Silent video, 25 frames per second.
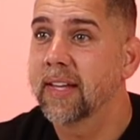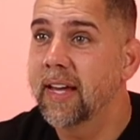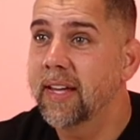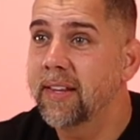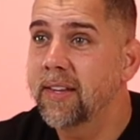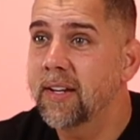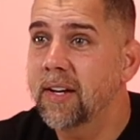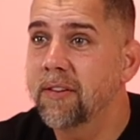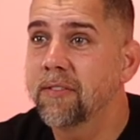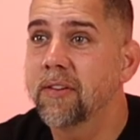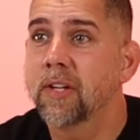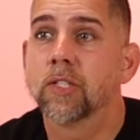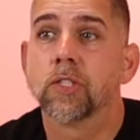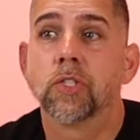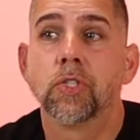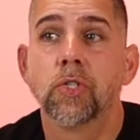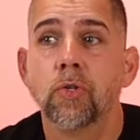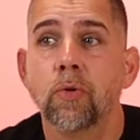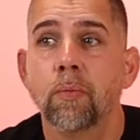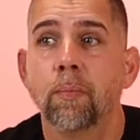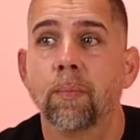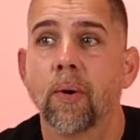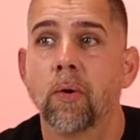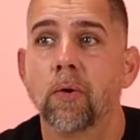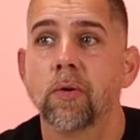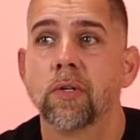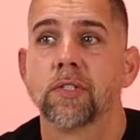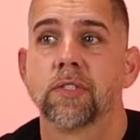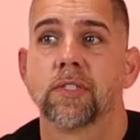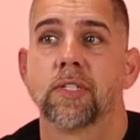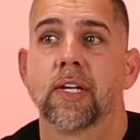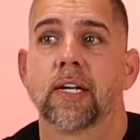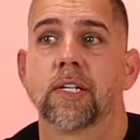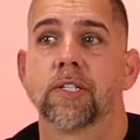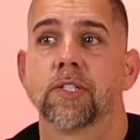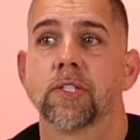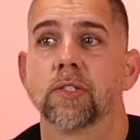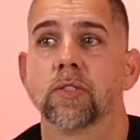And then I've got 2 bonus
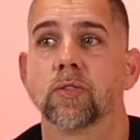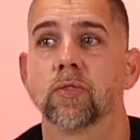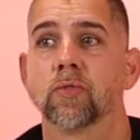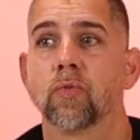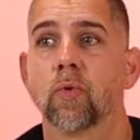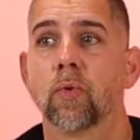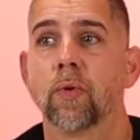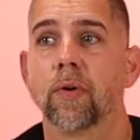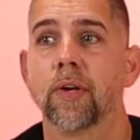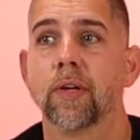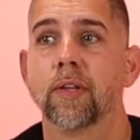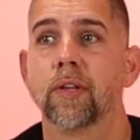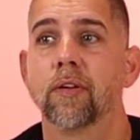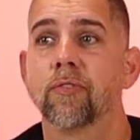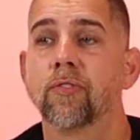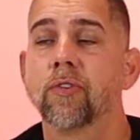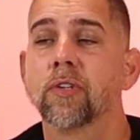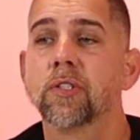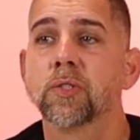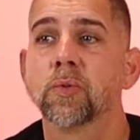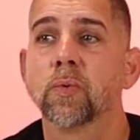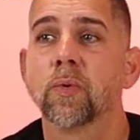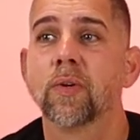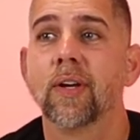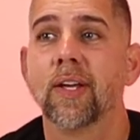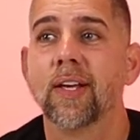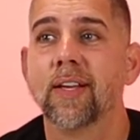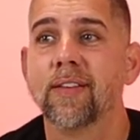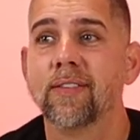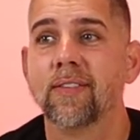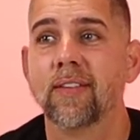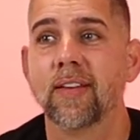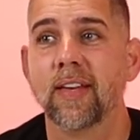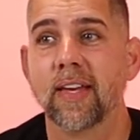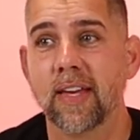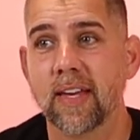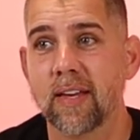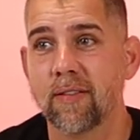sections for you. The first one is
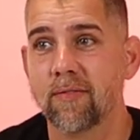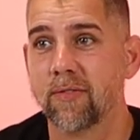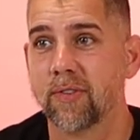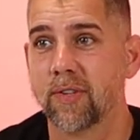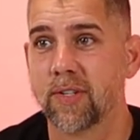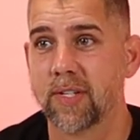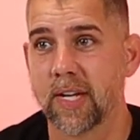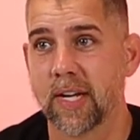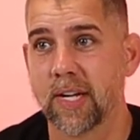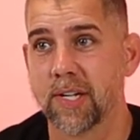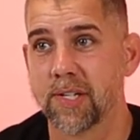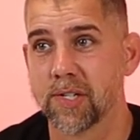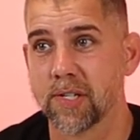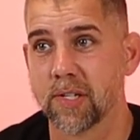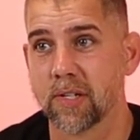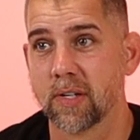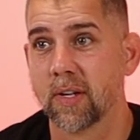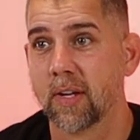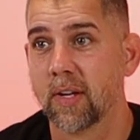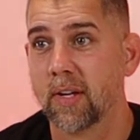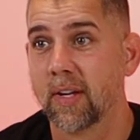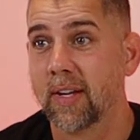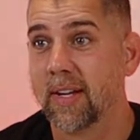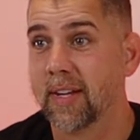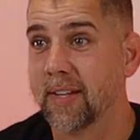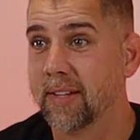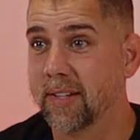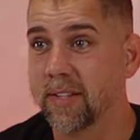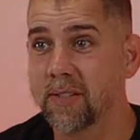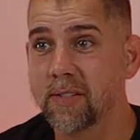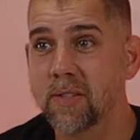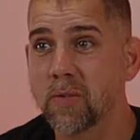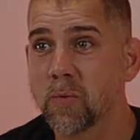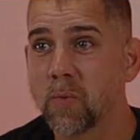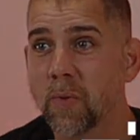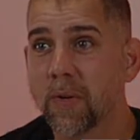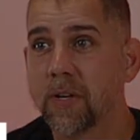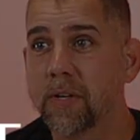the invitation. This
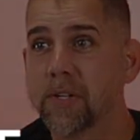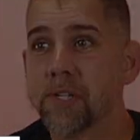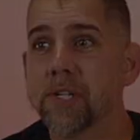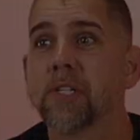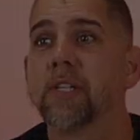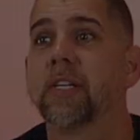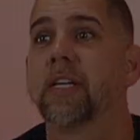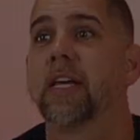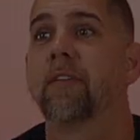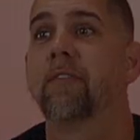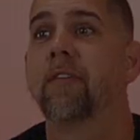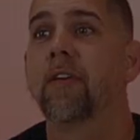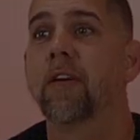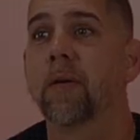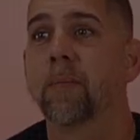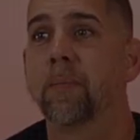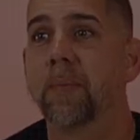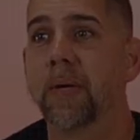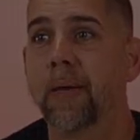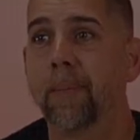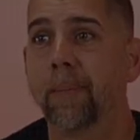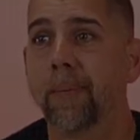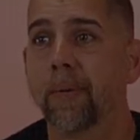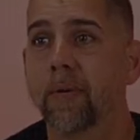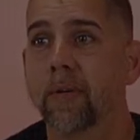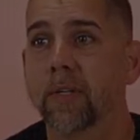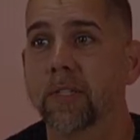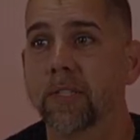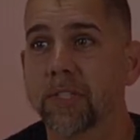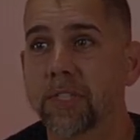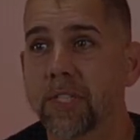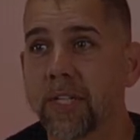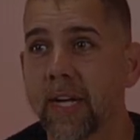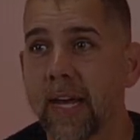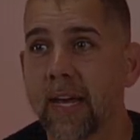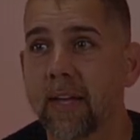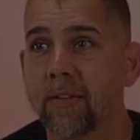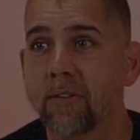is where you're just giving people a
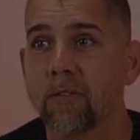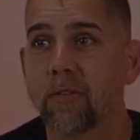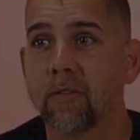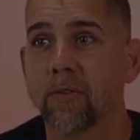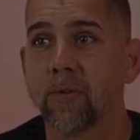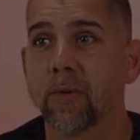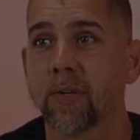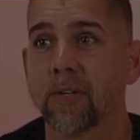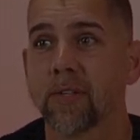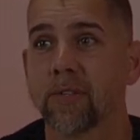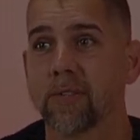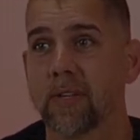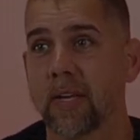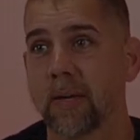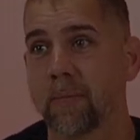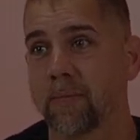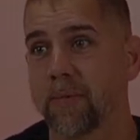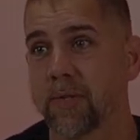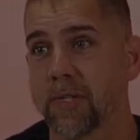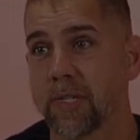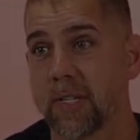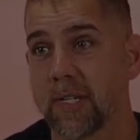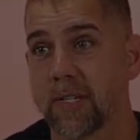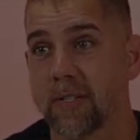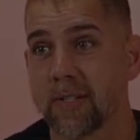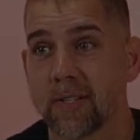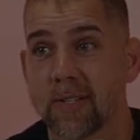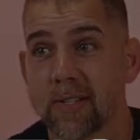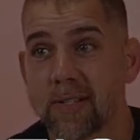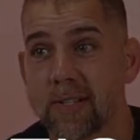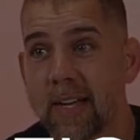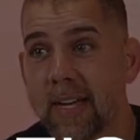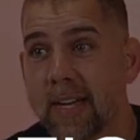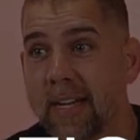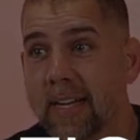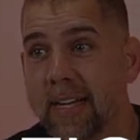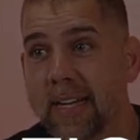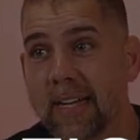chance to accept Jesus.
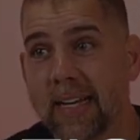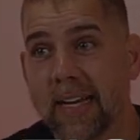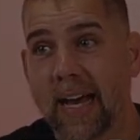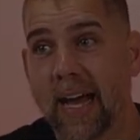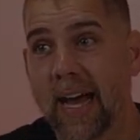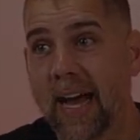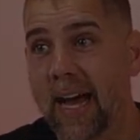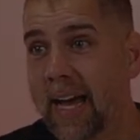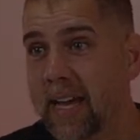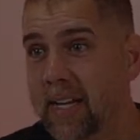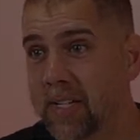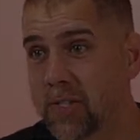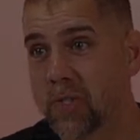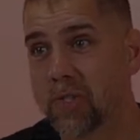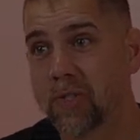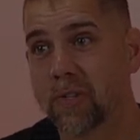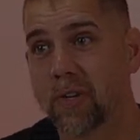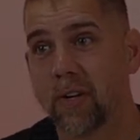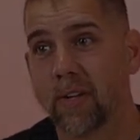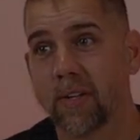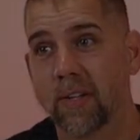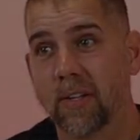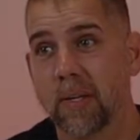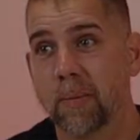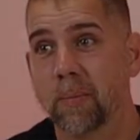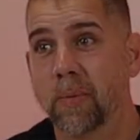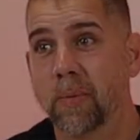I strongly